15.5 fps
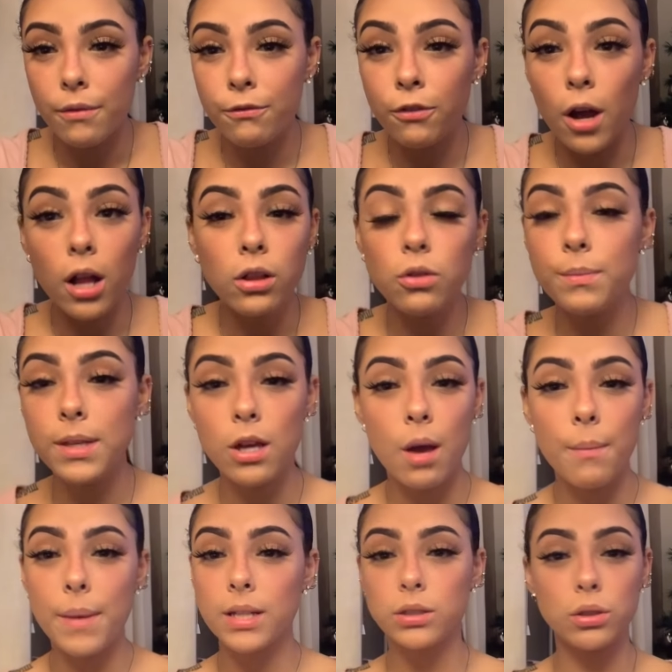Follow me
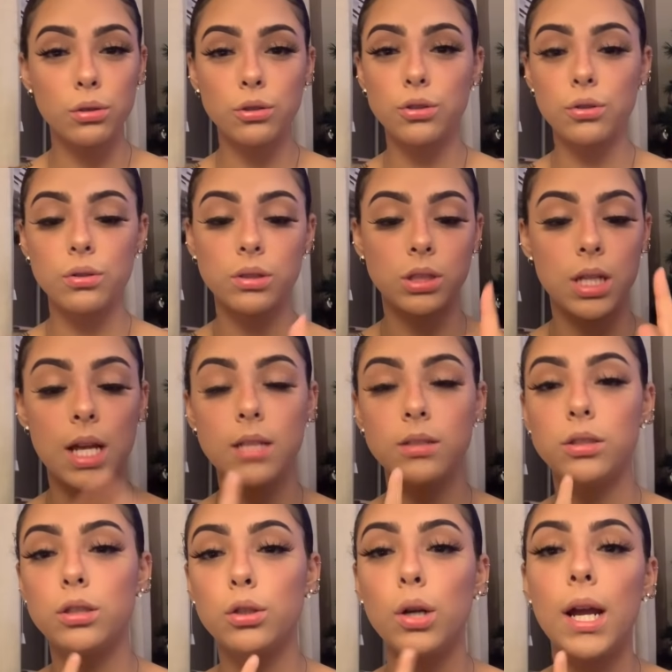on my socials,
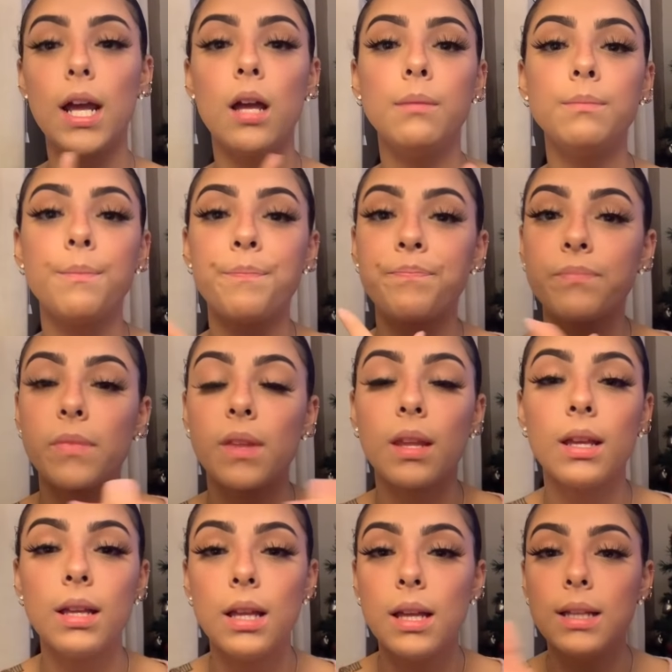Instagram,
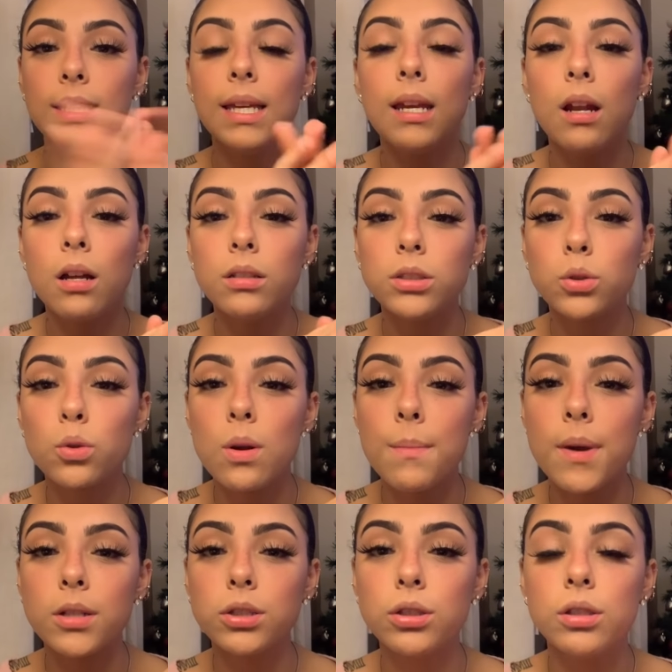
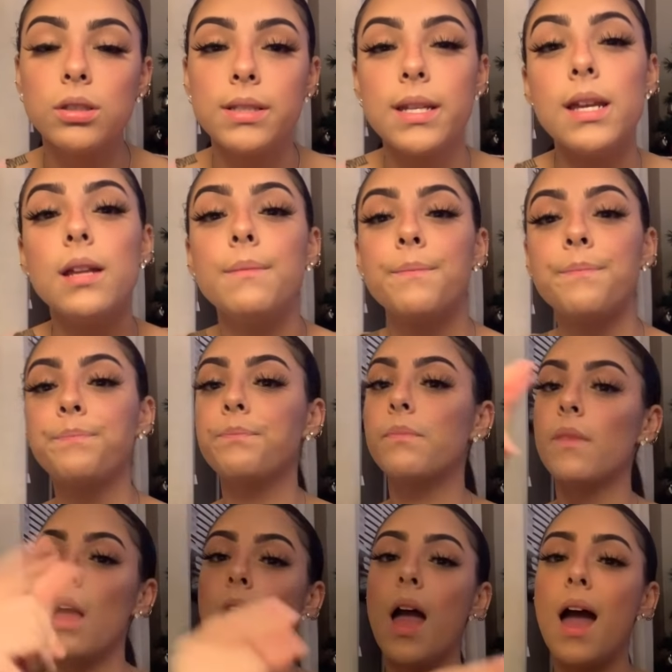Kita_March13.
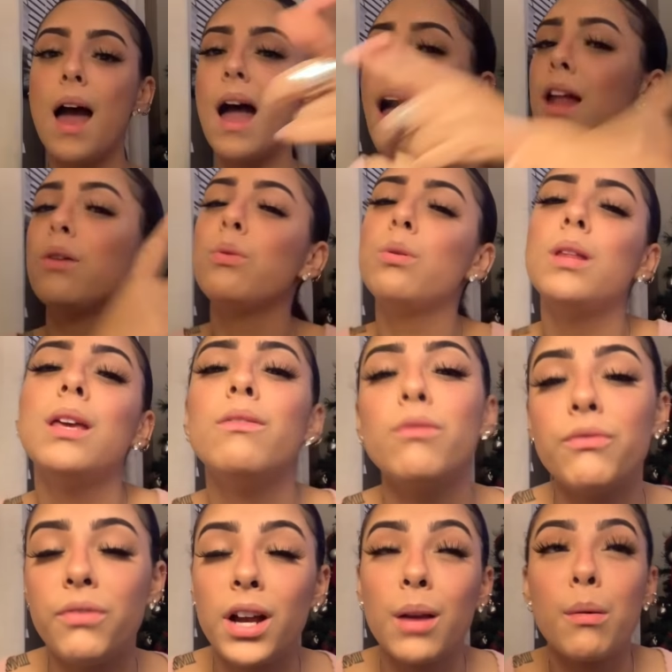I don't really give
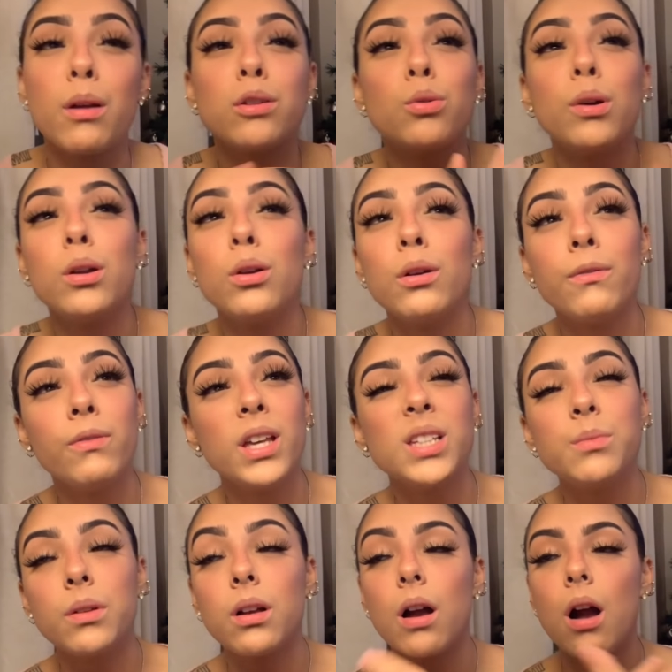a fuck about Twitter or
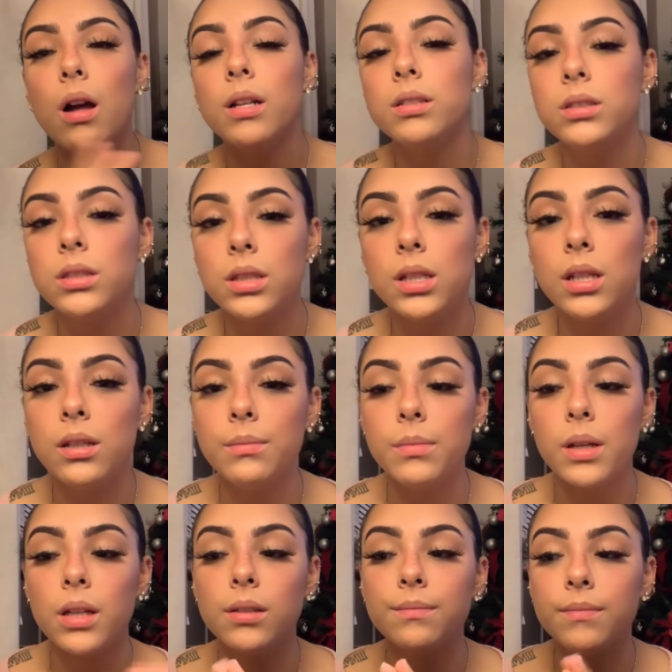Facebook, honestly,
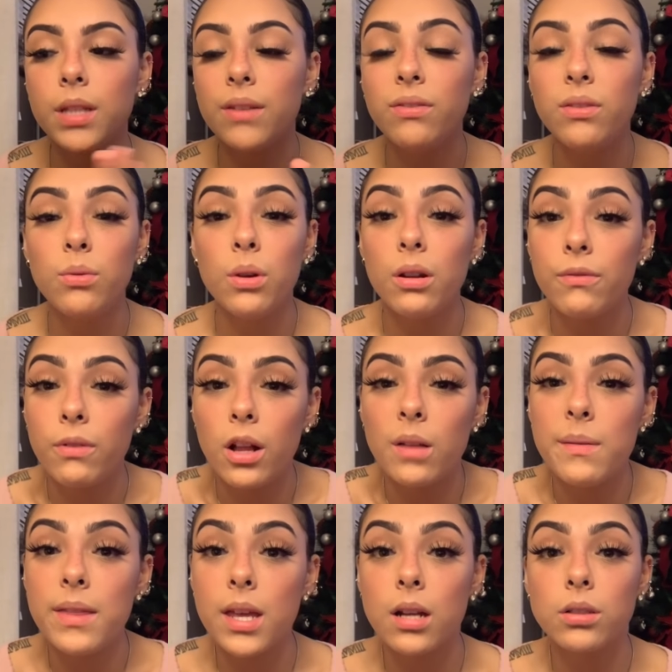but if you want to
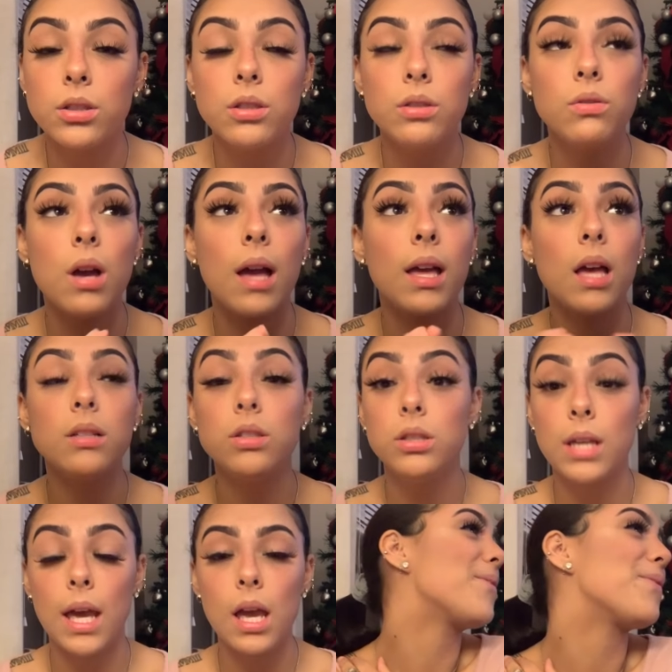follow me there too, I guess you
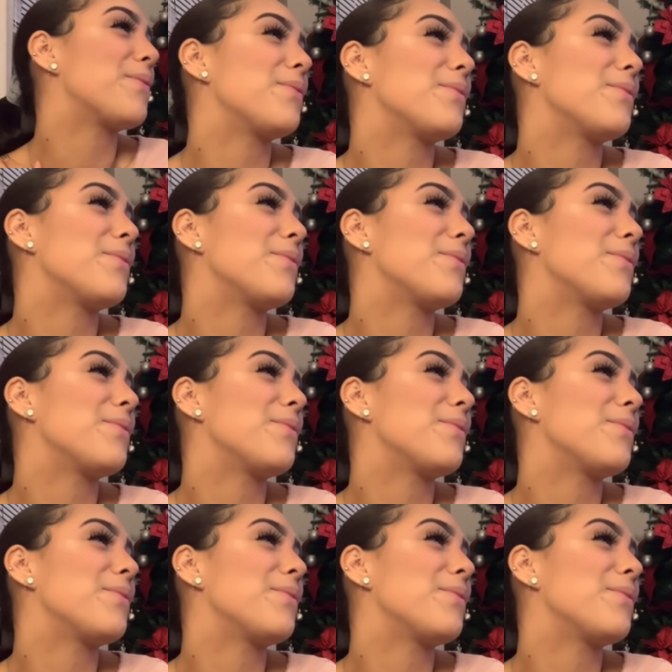can.